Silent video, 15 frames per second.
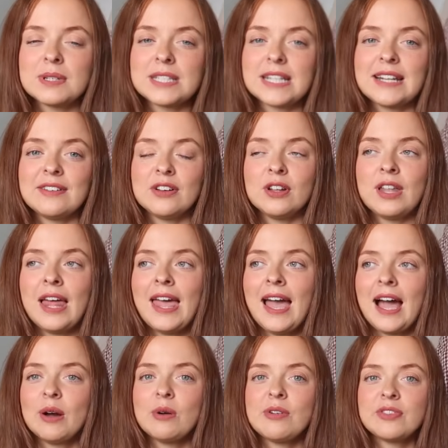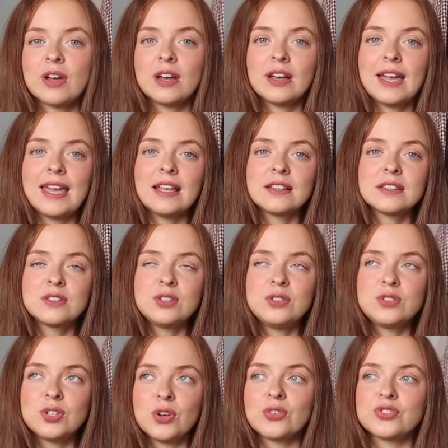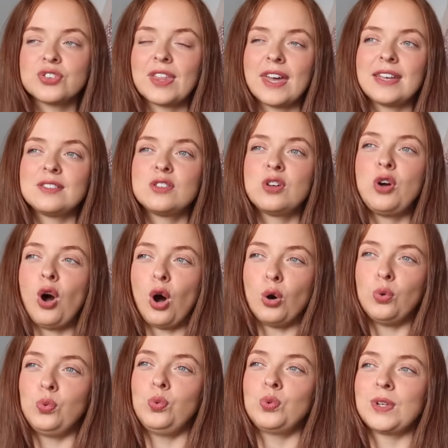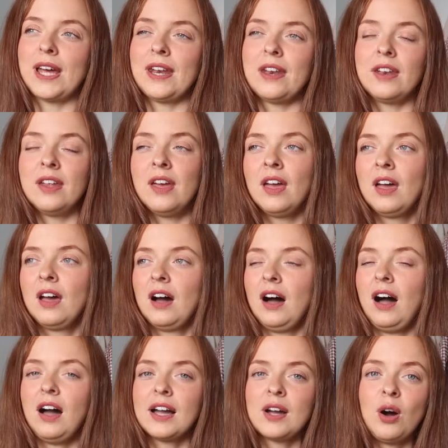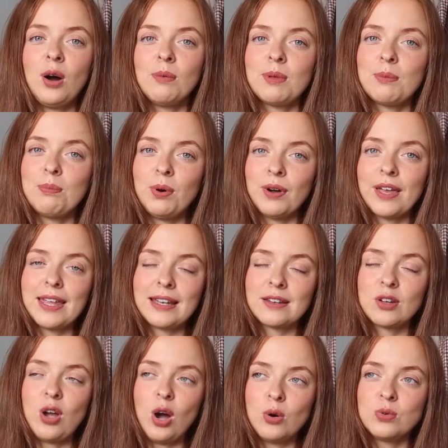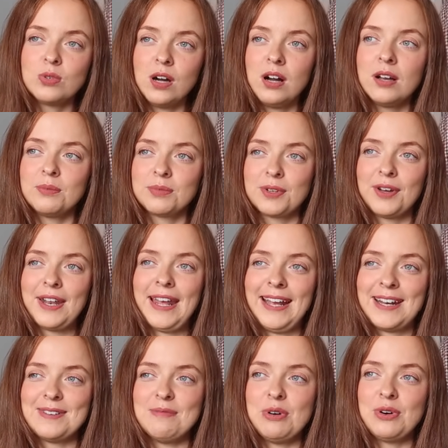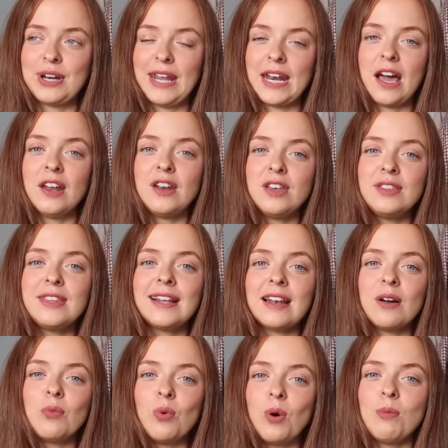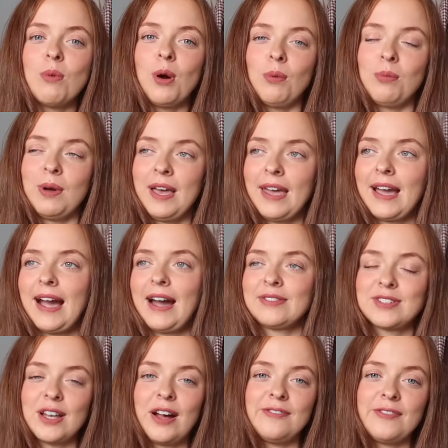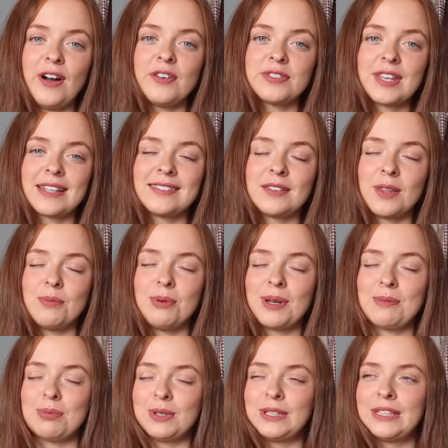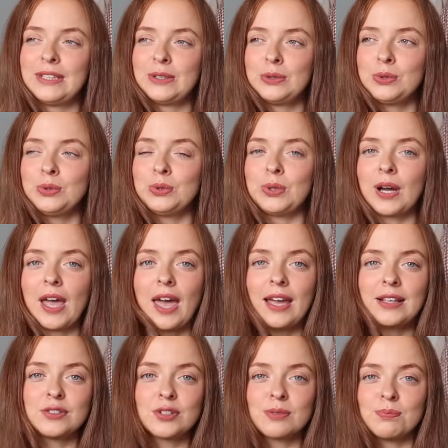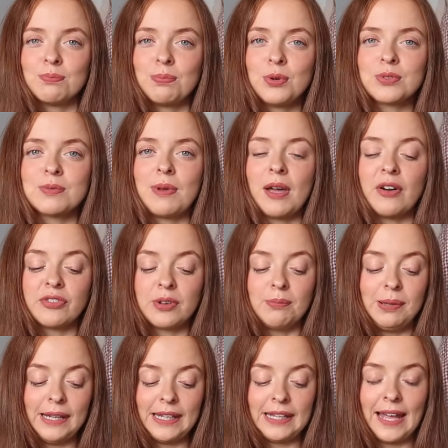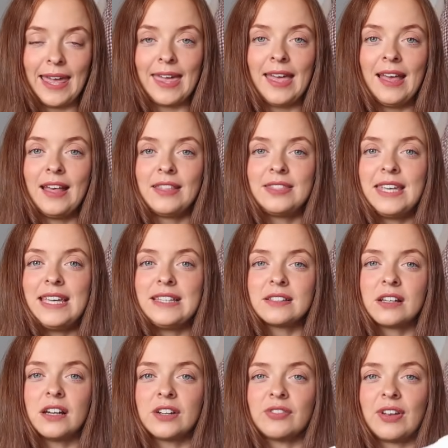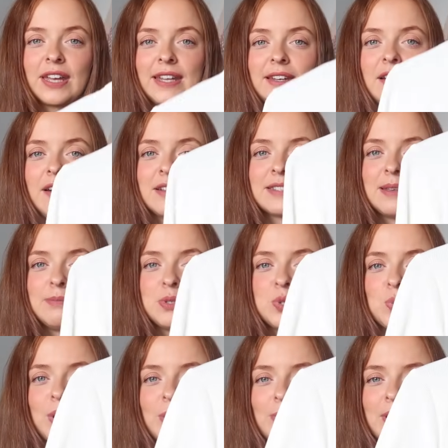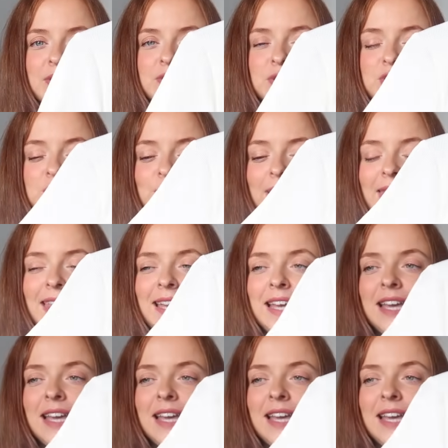material, however, to touch, that is cold, and I can't be putting cold items on in the morning. I know they like warm up after like 5 seconds on the body, but oh, it just puts me off completely. These are kind of like a nice in between where it sucks you in.